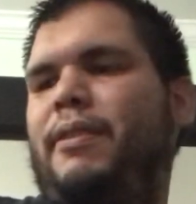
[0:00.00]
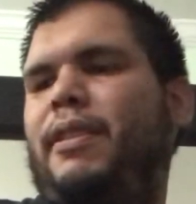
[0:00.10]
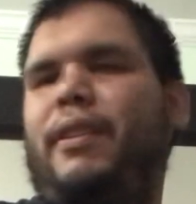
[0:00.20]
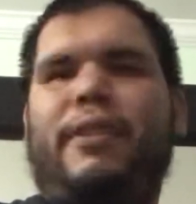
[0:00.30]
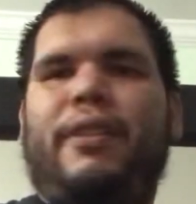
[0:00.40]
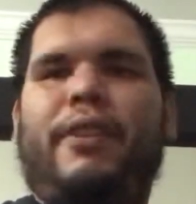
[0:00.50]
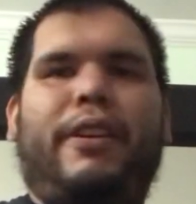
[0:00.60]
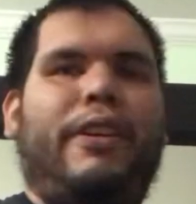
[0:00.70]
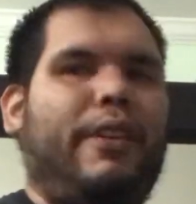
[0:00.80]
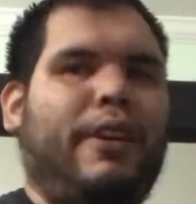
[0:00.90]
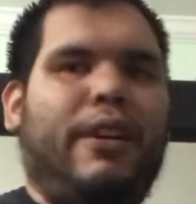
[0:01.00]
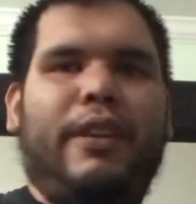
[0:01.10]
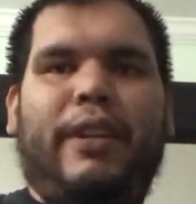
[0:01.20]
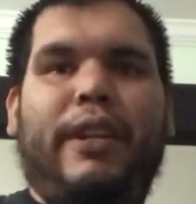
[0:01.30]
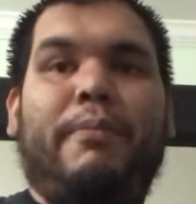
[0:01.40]
that are already
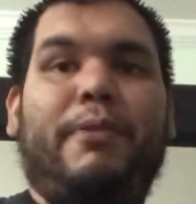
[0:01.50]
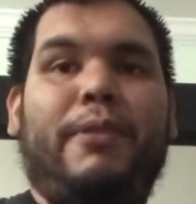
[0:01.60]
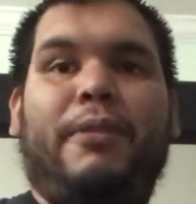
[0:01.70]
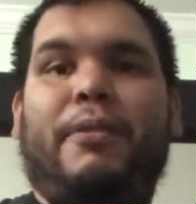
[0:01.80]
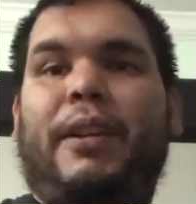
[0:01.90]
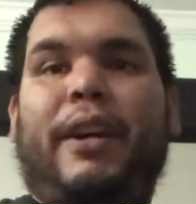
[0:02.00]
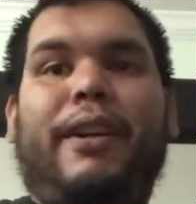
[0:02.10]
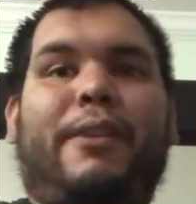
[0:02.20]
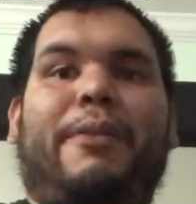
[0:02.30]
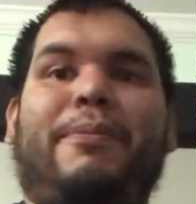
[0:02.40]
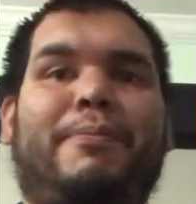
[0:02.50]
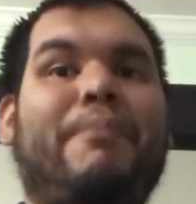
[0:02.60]
on the amp. So now